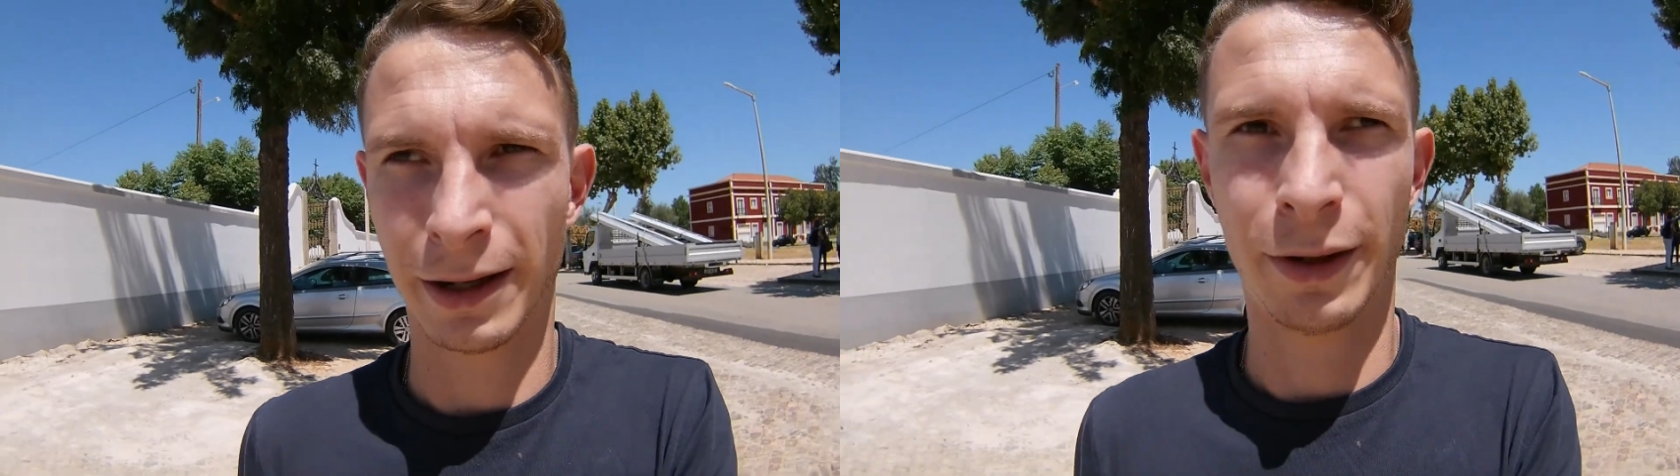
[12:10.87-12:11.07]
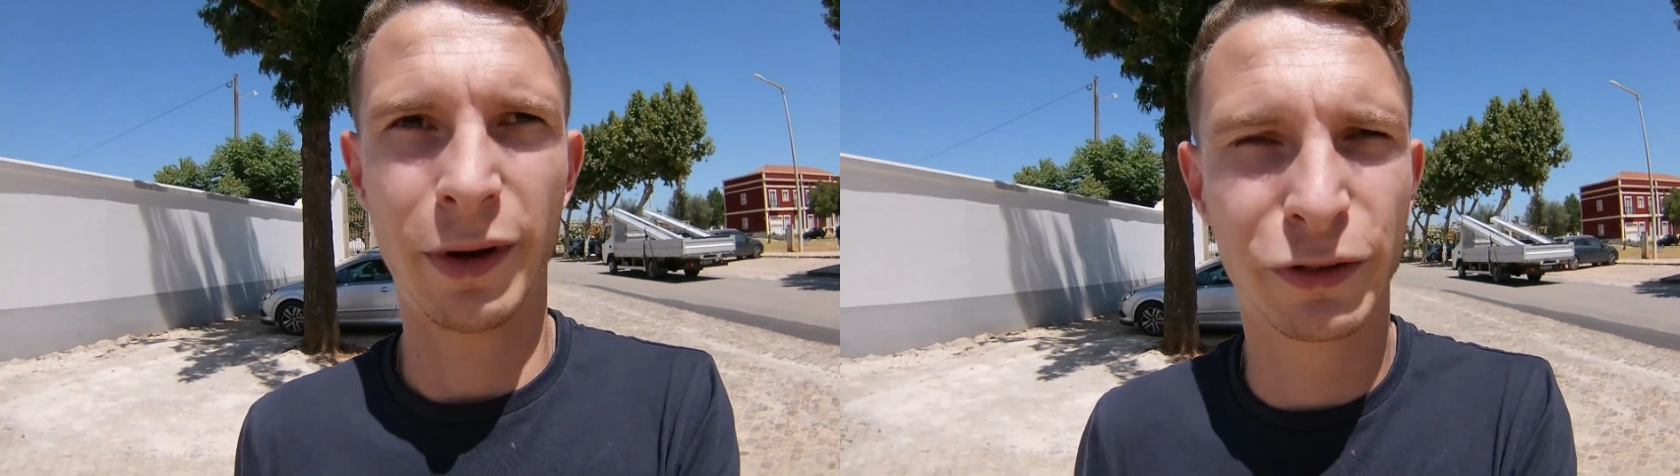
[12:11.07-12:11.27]

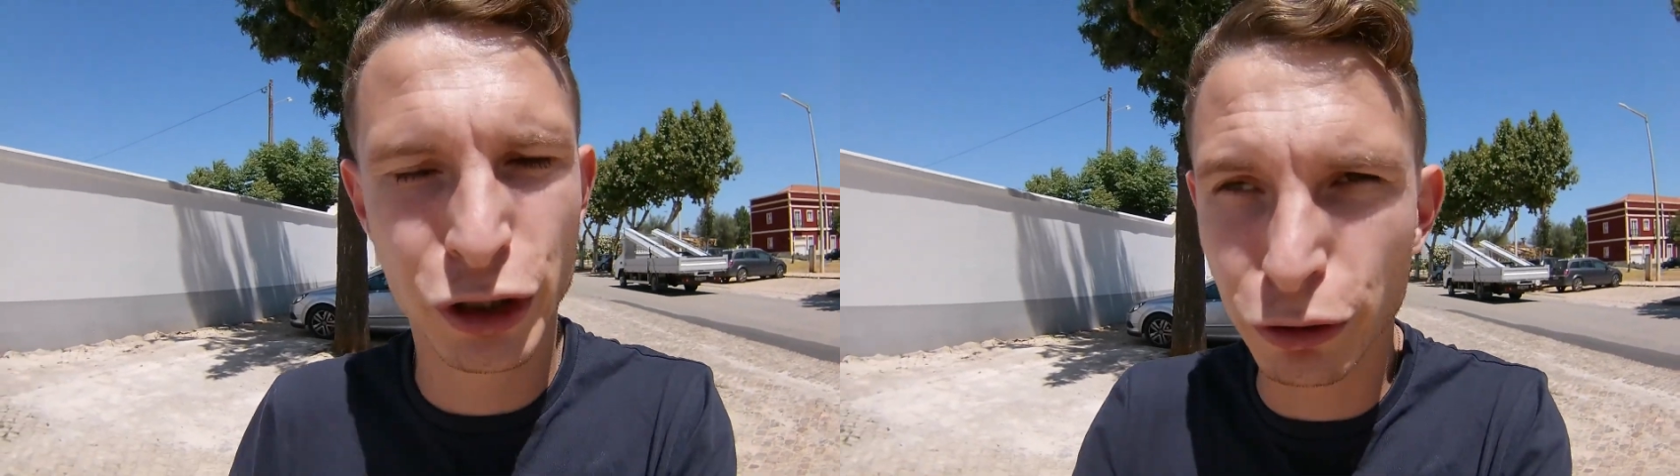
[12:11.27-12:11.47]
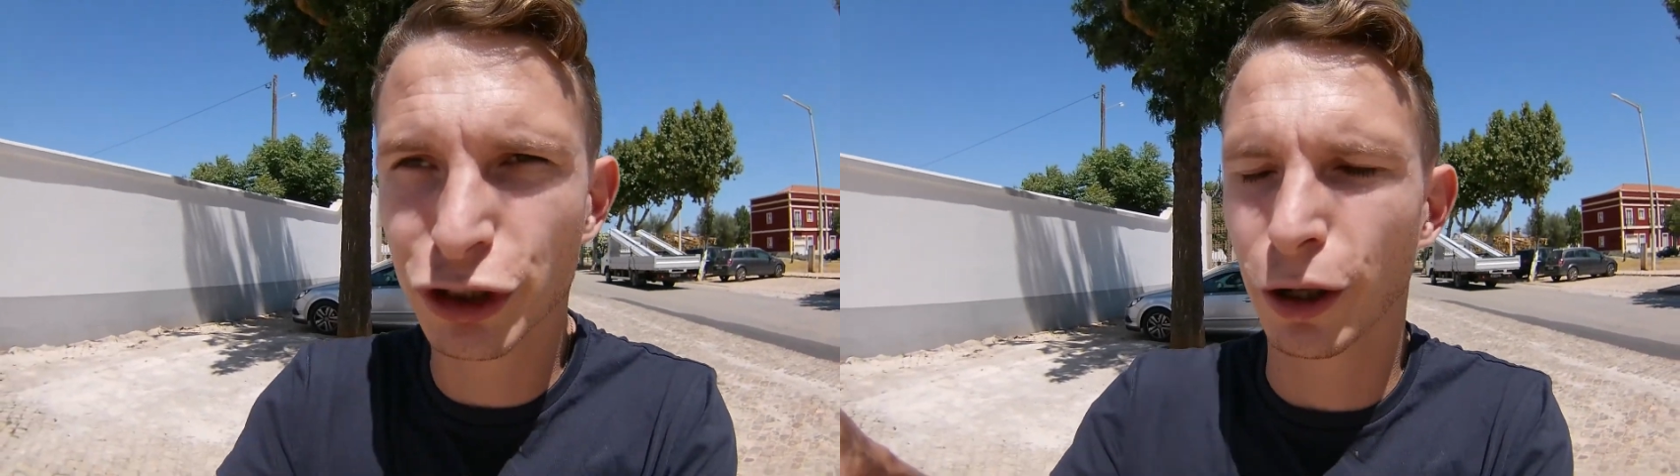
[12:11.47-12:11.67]
with
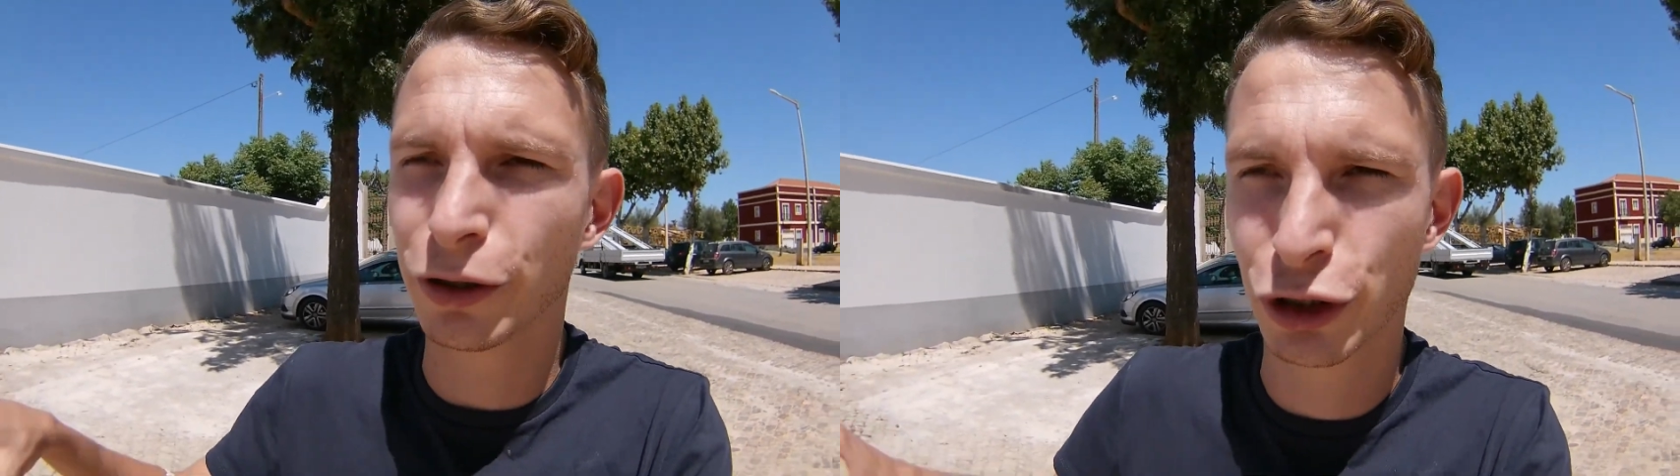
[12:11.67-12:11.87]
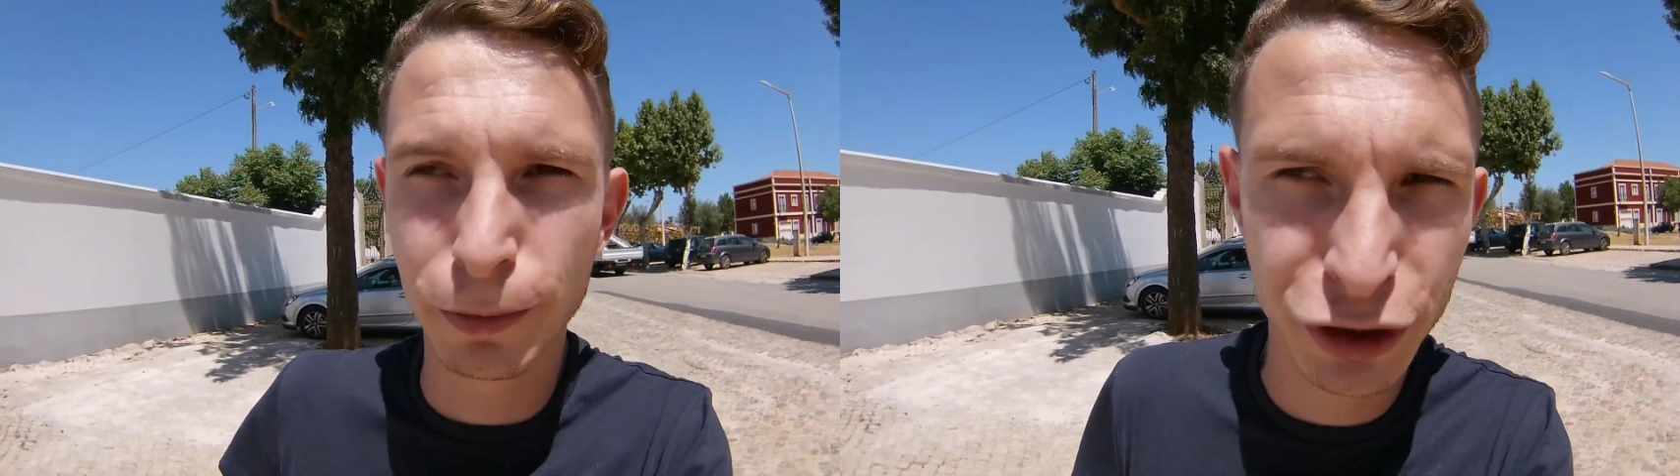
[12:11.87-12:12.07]

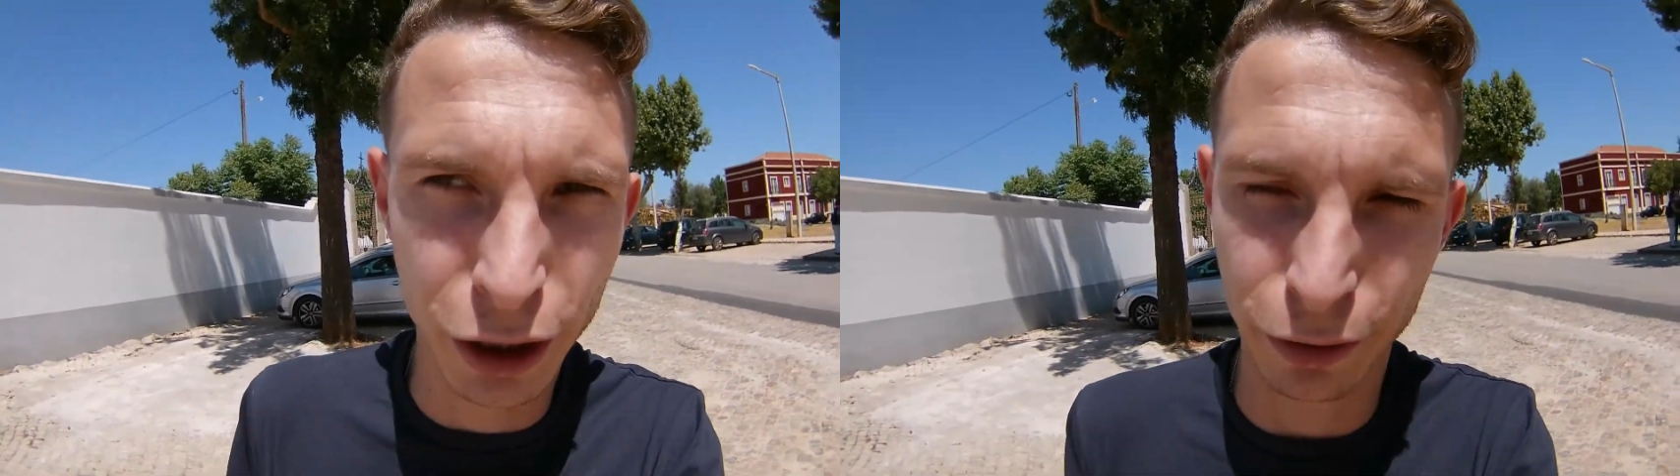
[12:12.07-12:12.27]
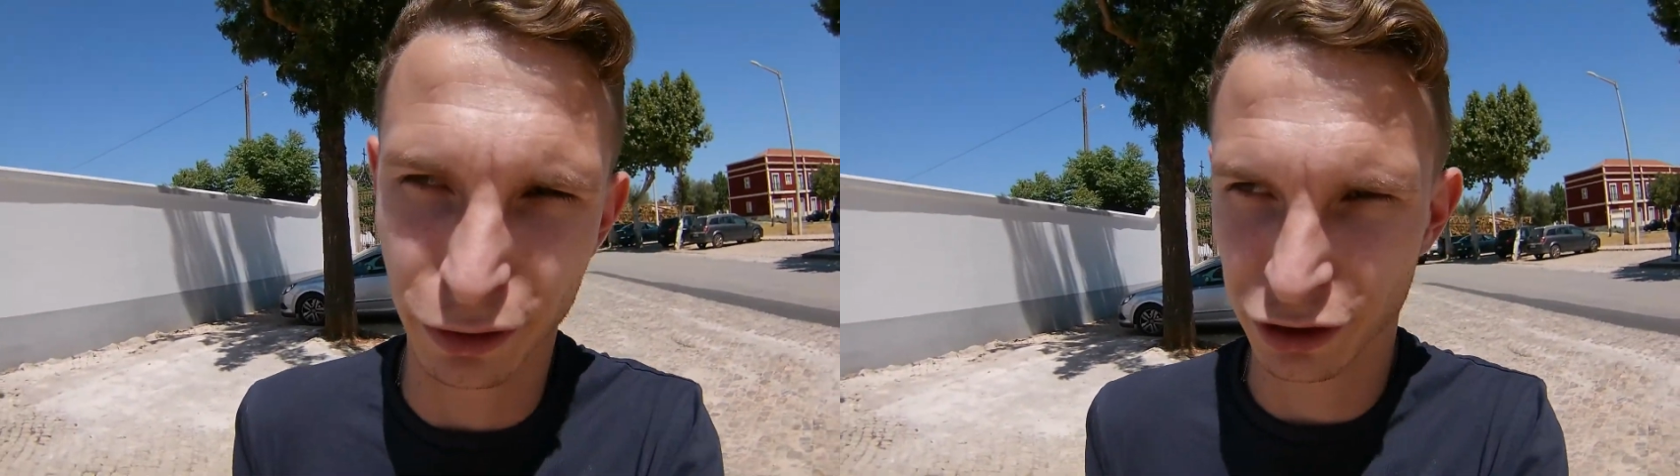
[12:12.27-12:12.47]

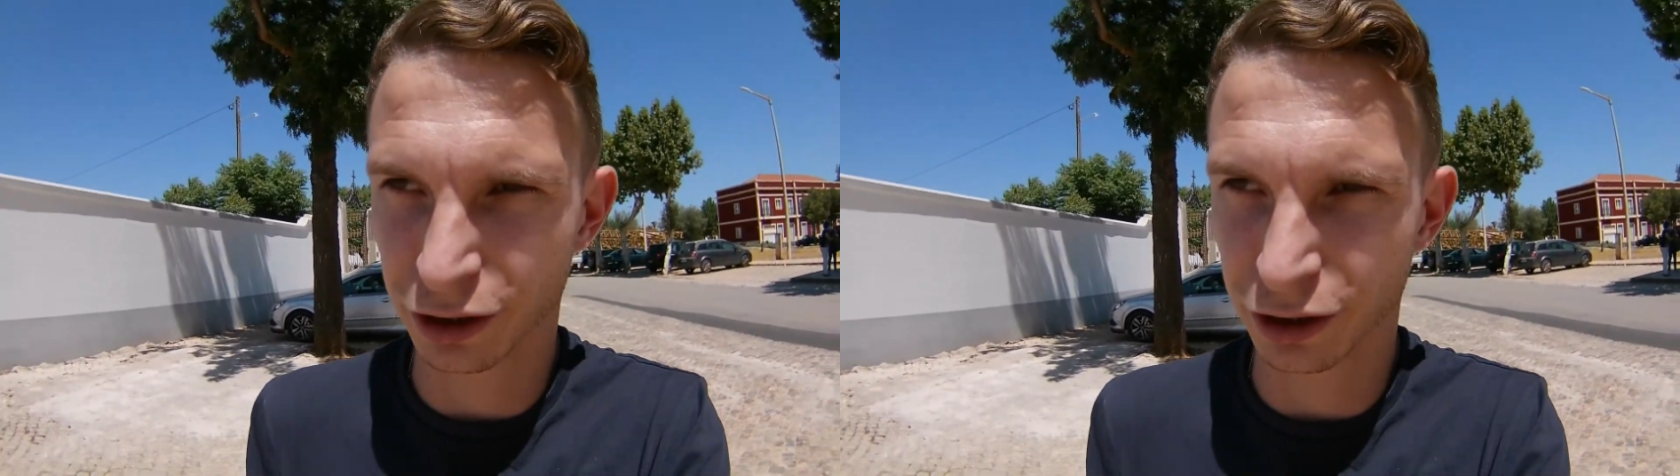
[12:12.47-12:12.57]
tombstones